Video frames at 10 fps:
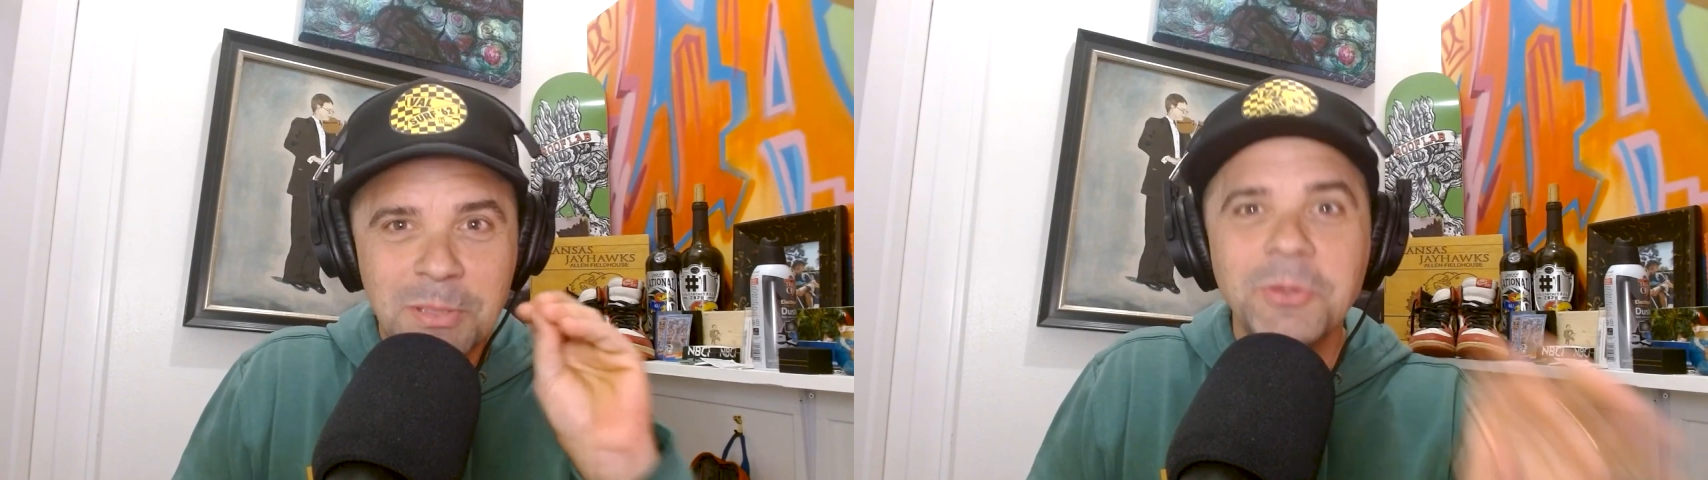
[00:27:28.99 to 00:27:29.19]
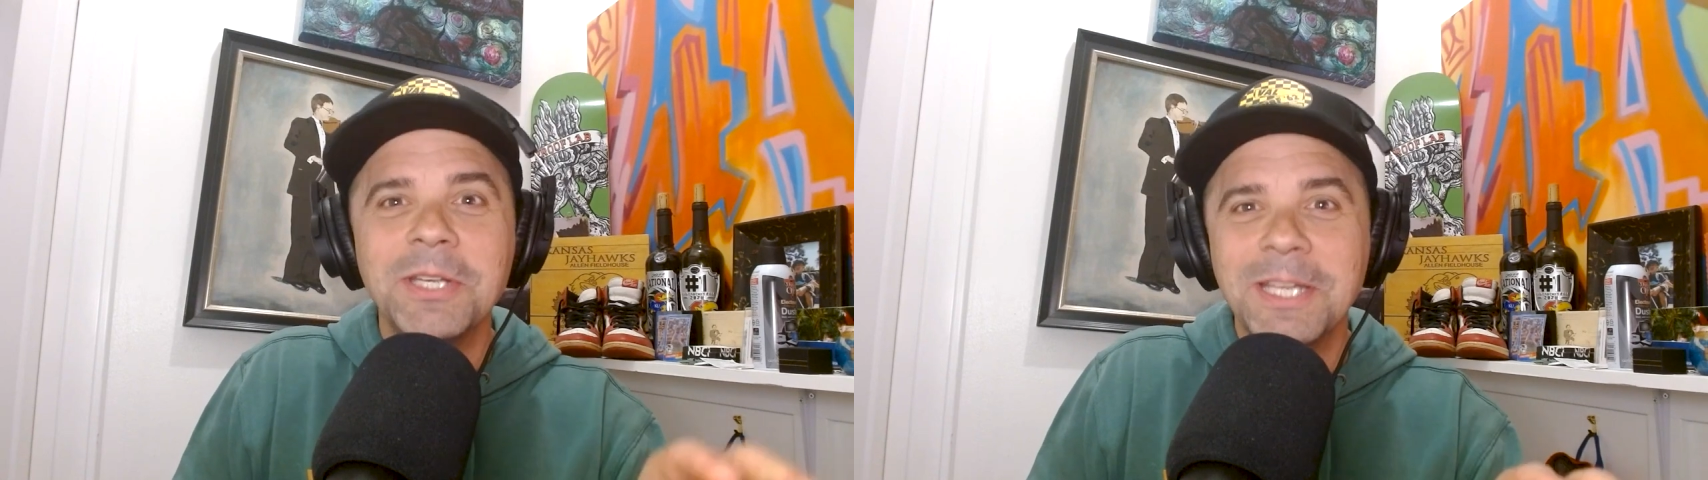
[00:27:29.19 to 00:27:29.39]

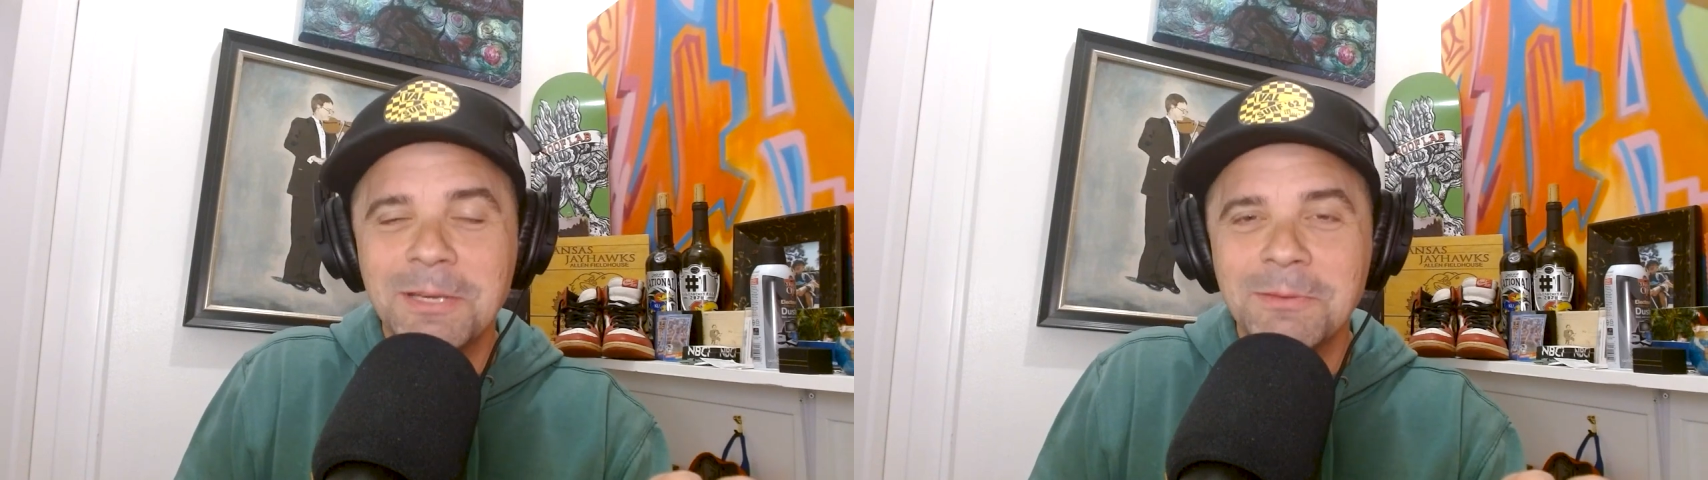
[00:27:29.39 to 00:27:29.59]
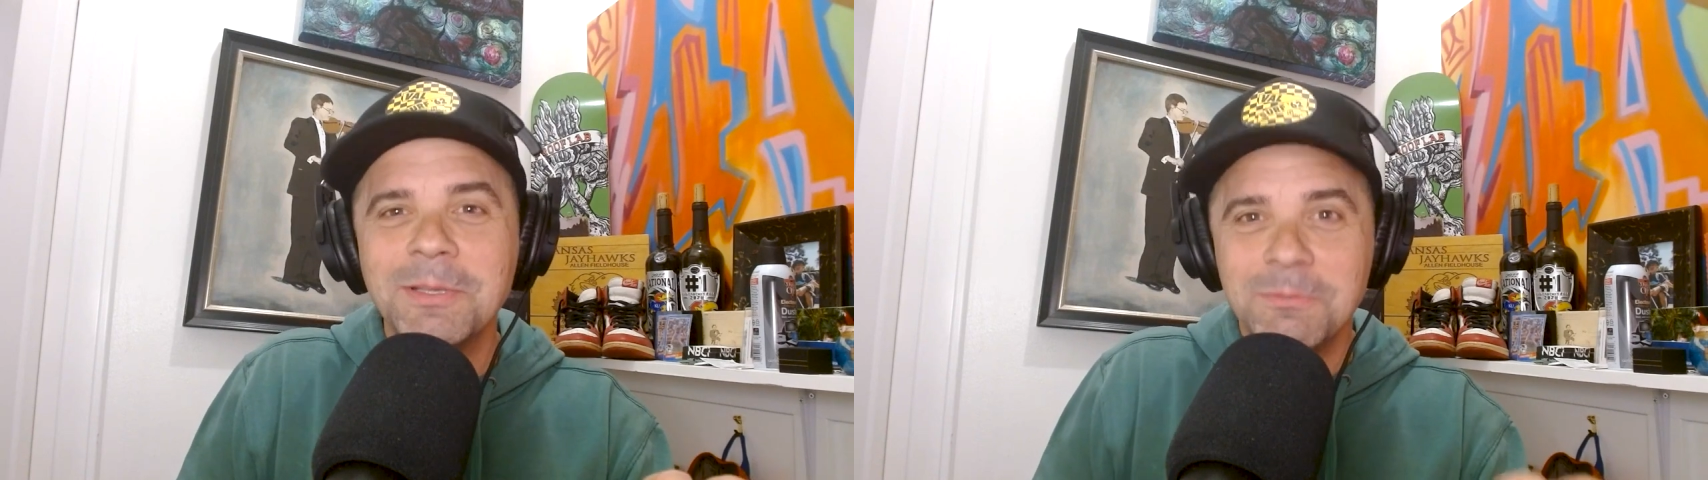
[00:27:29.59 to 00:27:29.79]
building
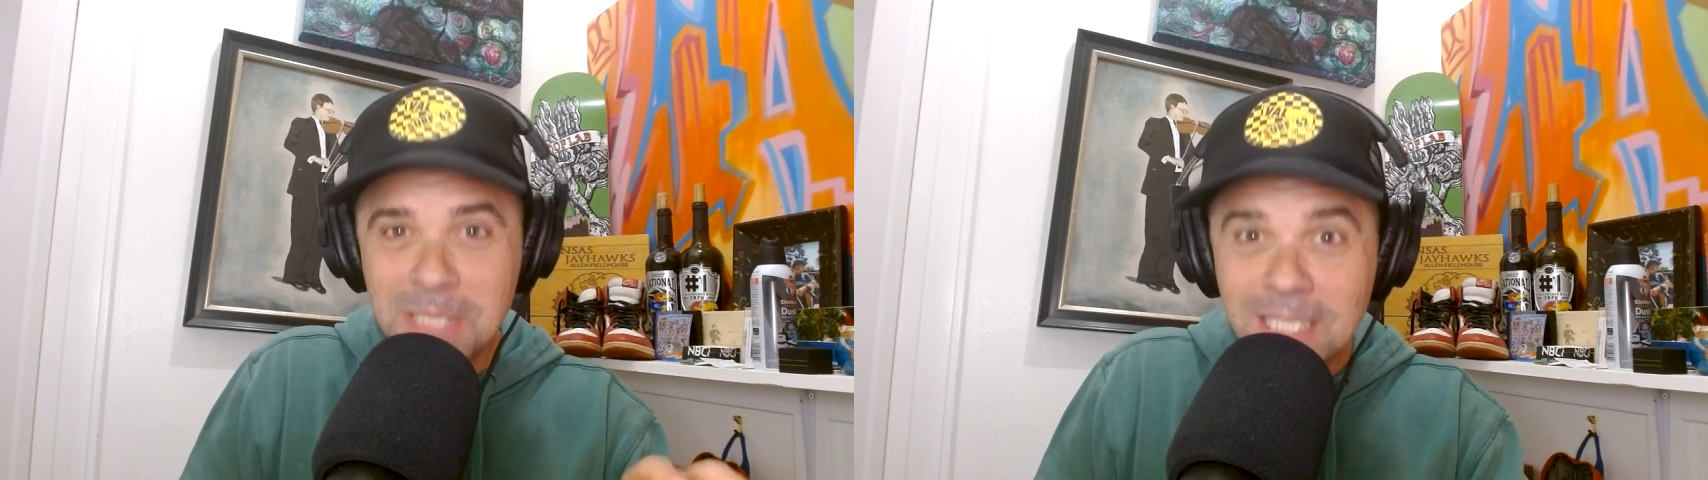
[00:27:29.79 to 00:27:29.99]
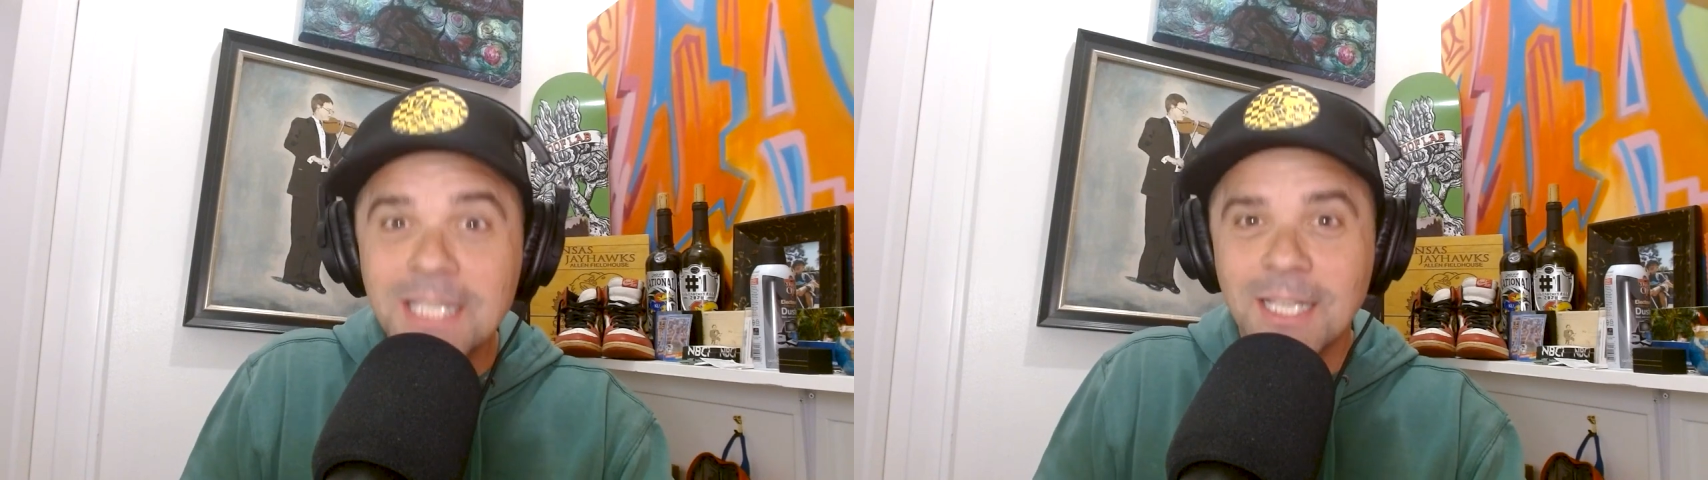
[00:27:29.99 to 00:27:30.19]
Gimlet
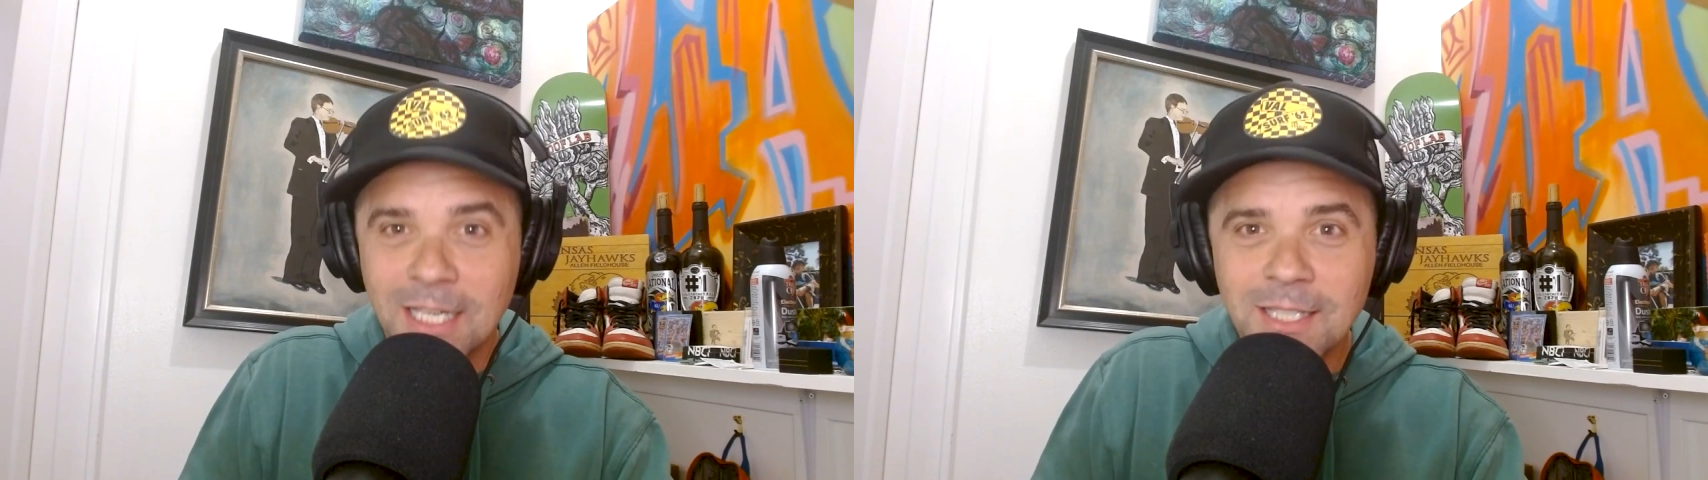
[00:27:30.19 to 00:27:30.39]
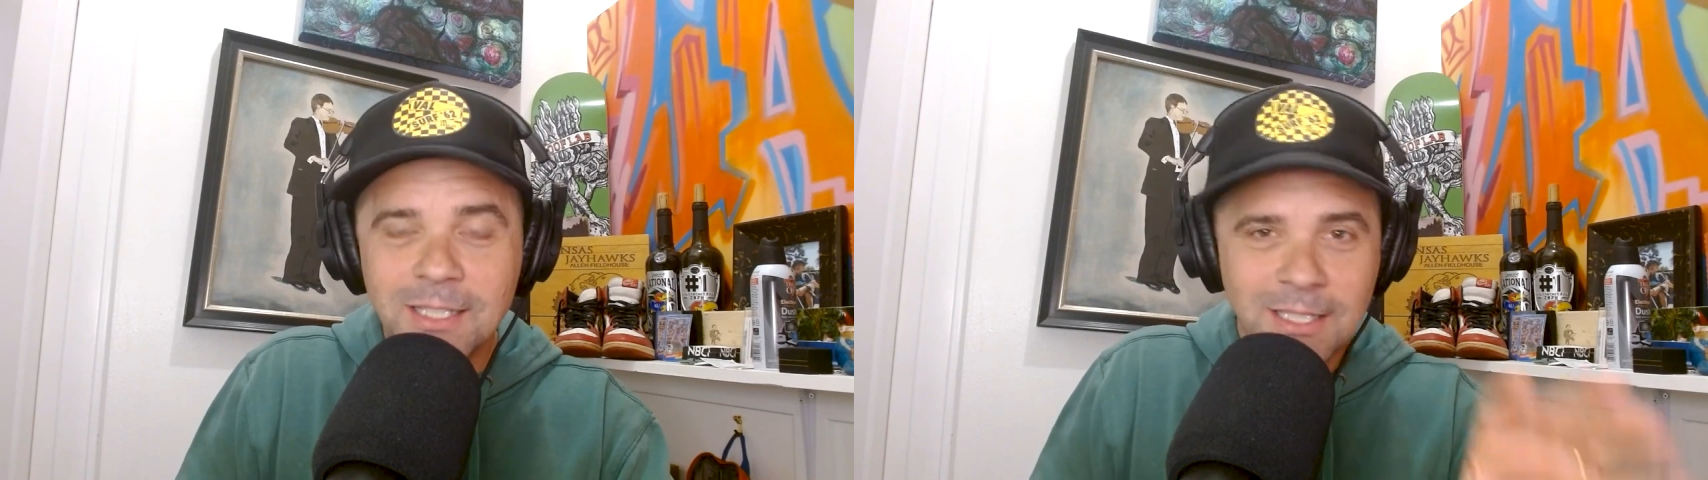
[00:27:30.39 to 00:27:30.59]

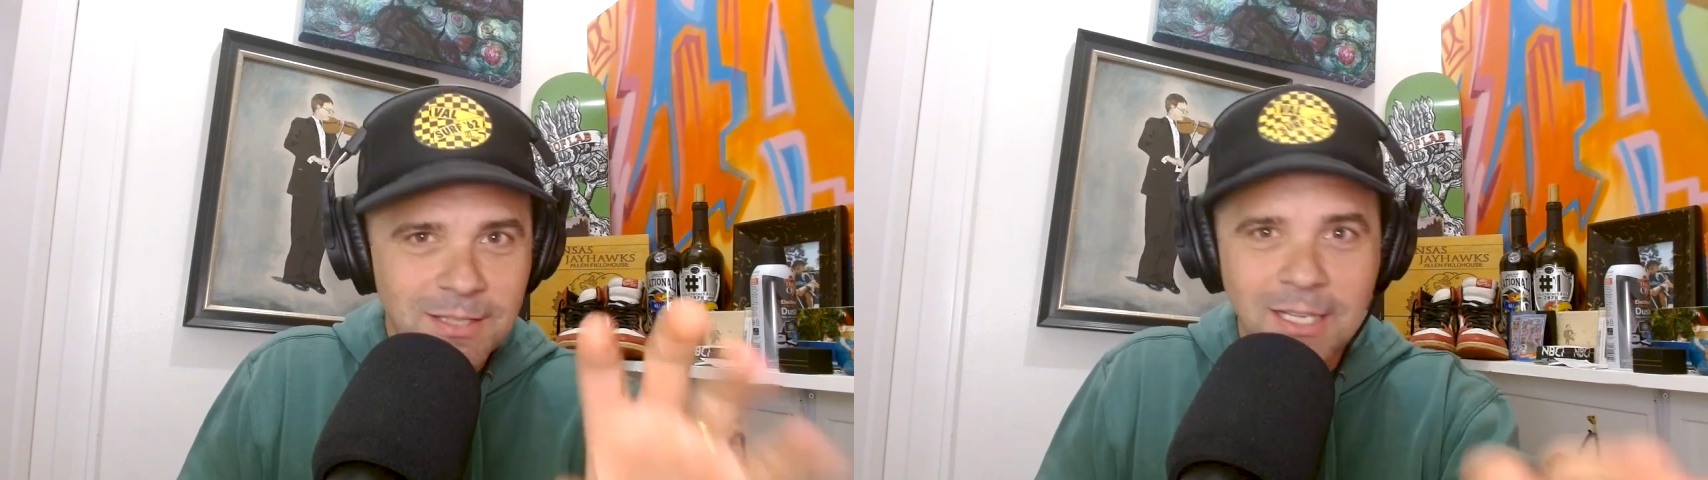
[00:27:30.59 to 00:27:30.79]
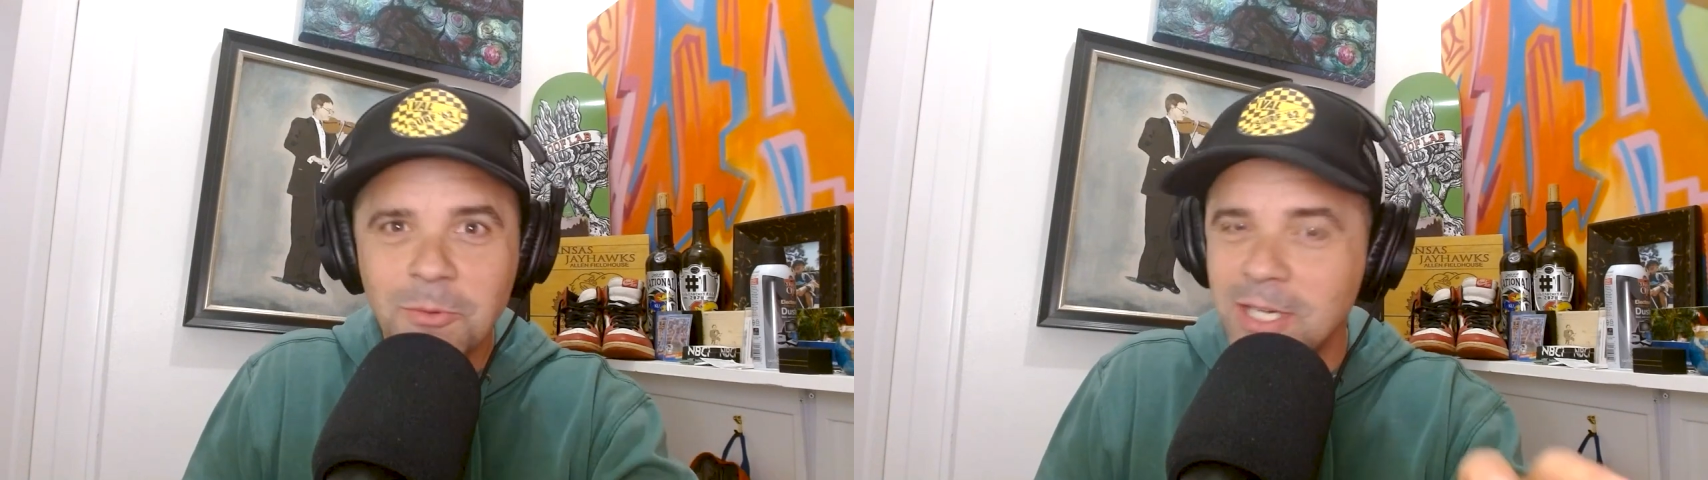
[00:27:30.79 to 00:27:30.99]
Media, and
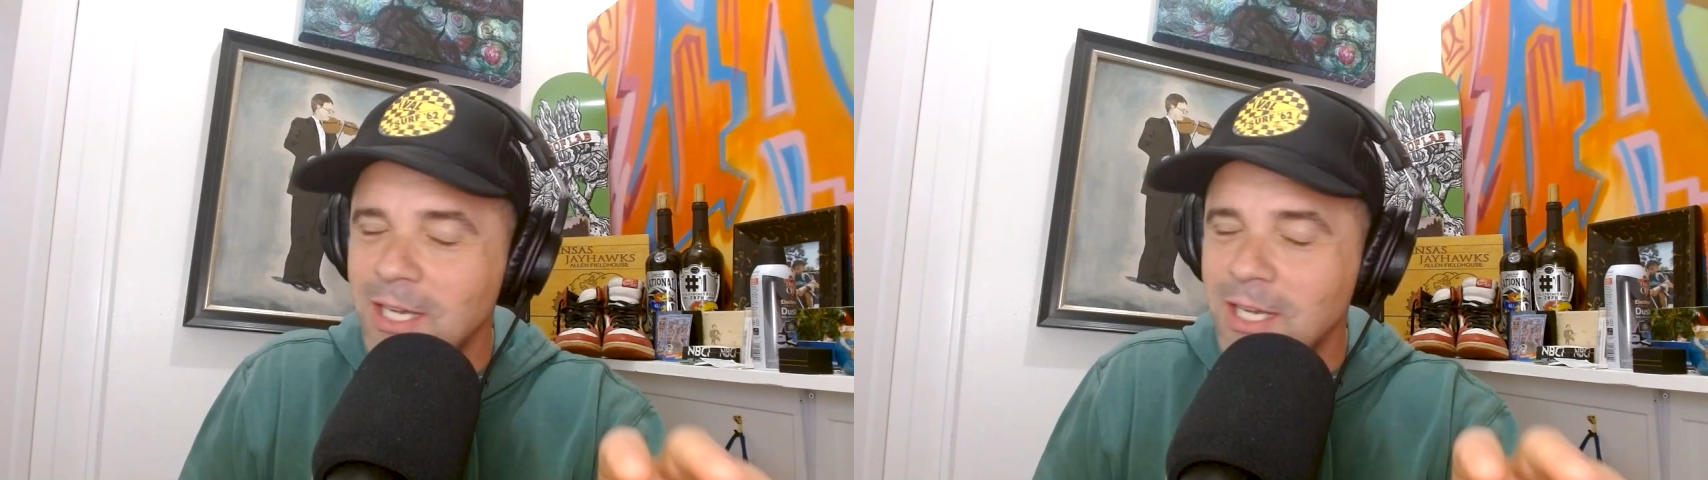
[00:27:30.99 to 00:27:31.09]
I